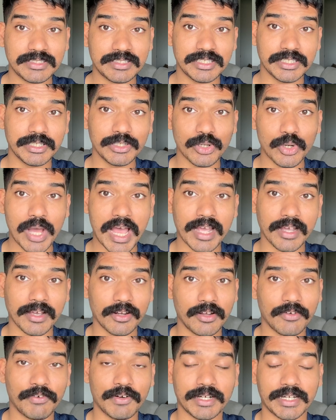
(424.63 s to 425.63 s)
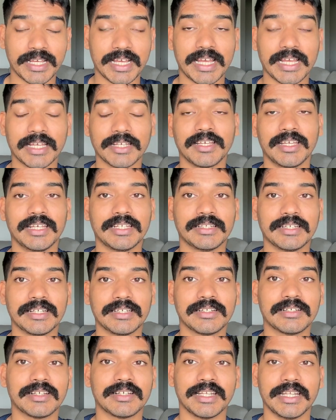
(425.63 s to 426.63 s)
zero angle of attack, it
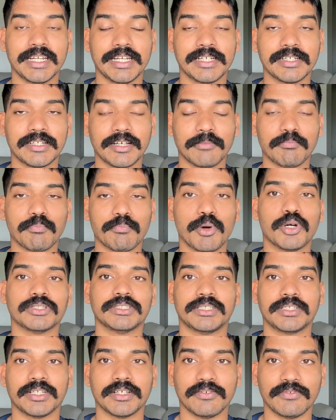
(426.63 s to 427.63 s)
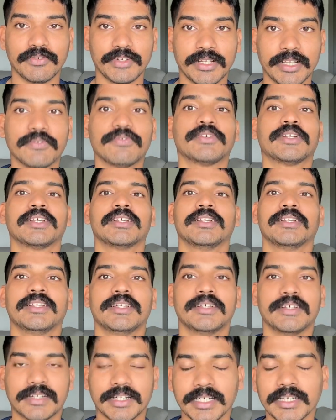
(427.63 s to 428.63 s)
can create a positive lift,
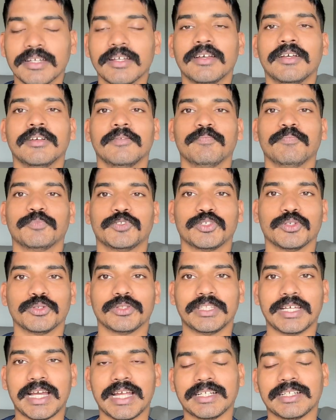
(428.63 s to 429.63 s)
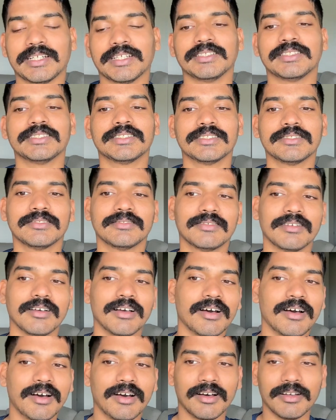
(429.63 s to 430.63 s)
right? So that is
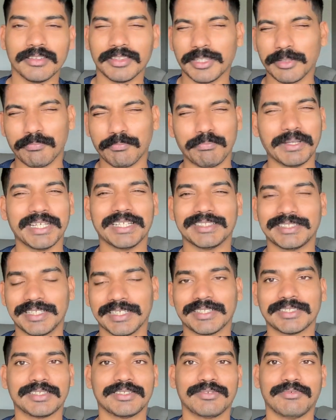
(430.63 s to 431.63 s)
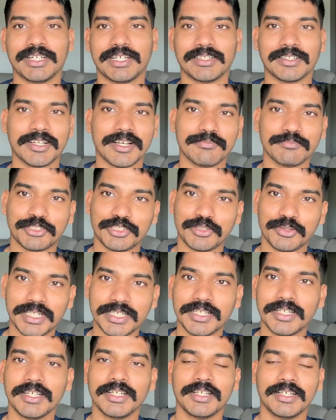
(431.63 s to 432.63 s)
the basics when it comes to
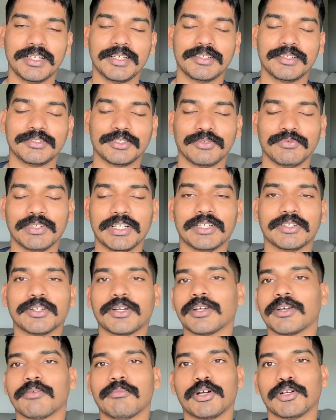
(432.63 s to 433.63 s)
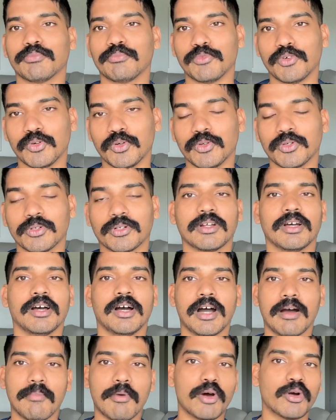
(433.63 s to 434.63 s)
it. So we'll talk about more
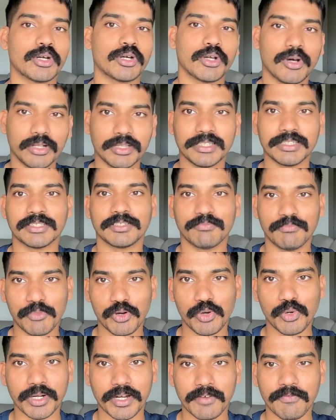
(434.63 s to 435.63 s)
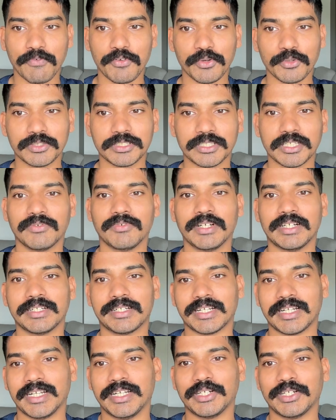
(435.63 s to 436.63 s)
about all this more in future. We'll
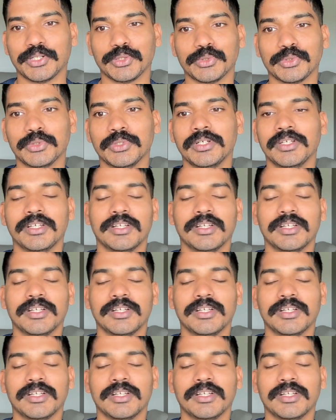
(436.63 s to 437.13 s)
try to